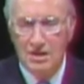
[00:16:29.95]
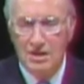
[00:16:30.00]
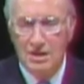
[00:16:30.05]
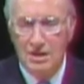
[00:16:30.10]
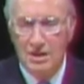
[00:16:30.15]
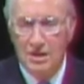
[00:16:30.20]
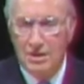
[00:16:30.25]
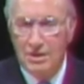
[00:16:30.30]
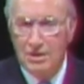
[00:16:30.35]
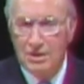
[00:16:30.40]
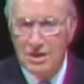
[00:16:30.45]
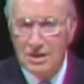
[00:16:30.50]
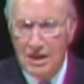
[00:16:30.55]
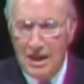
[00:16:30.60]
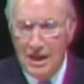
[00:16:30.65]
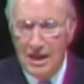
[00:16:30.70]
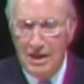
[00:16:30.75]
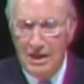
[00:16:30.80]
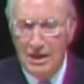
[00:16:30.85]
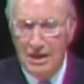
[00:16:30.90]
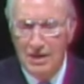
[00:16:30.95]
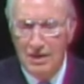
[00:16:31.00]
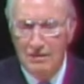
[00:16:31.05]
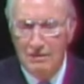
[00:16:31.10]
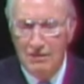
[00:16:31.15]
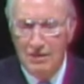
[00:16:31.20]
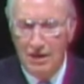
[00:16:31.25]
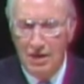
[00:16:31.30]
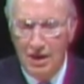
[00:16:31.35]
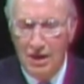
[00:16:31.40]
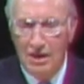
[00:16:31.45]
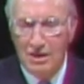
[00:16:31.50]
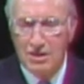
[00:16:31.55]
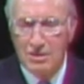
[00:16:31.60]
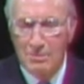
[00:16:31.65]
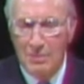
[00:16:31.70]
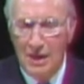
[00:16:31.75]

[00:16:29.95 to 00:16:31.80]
the understanding of God's